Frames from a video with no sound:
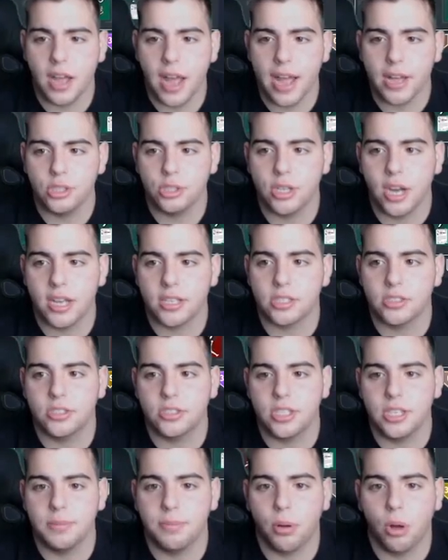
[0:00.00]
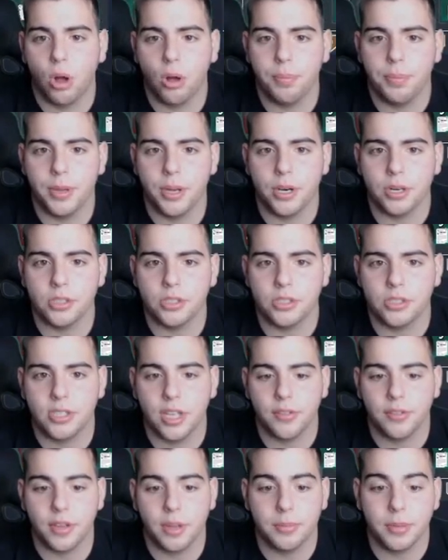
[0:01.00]
As you guys can see, Paul Pierce is
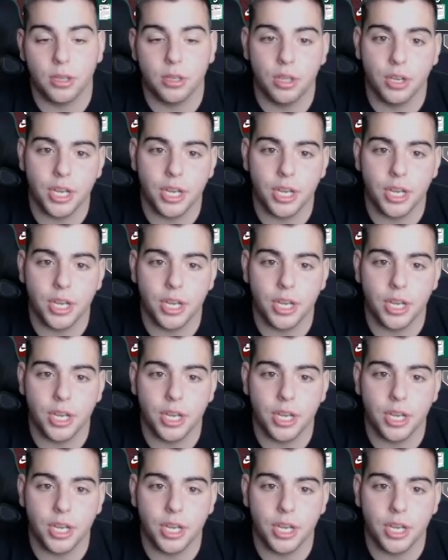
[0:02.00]
definitely up there.